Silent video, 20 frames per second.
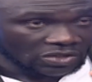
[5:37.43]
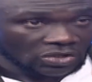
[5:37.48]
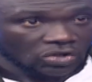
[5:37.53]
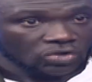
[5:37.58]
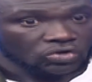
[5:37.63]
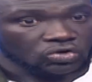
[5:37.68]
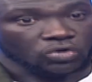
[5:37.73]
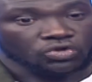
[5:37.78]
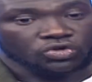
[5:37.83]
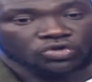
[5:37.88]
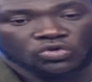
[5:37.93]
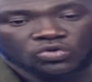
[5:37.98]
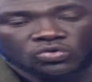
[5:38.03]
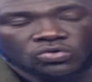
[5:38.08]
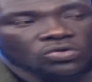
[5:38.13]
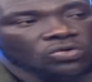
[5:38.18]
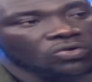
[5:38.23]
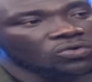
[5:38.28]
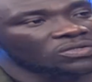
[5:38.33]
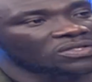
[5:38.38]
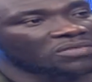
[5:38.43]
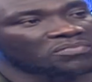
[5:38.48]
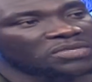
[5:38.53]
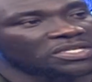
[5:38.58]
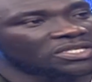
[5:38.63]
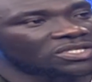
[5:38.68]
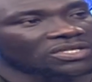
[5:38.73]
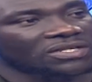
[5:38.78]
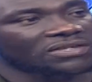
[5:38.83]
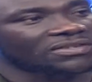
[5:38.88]
So the
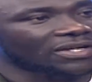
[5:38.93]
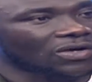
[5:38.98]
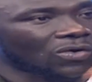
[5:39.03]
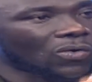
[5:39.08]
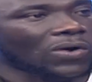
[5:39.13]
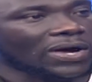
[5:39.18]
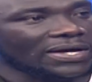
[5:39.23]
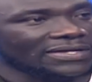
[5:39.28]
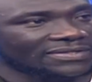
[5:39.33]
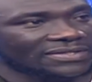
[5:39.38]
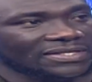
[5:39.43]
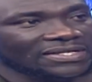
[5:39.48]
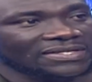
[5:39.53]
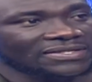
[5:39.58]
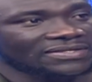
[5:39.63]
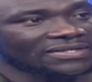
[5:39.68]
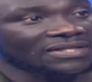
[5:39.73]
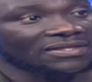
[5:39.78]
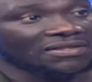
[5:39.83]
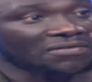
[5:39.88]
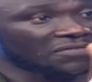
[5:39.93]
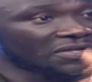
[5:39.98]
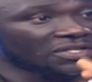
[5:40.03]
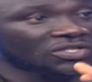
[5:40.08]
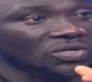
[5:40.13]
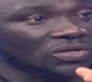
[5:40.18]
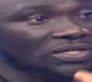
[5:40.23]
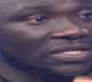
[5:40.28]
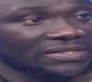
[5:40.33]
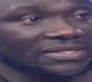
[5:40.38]
mission requires this, and the
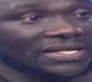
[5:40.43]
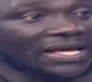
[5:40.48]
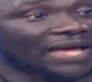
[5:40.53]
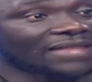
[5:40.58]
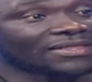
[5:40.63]
vision is there.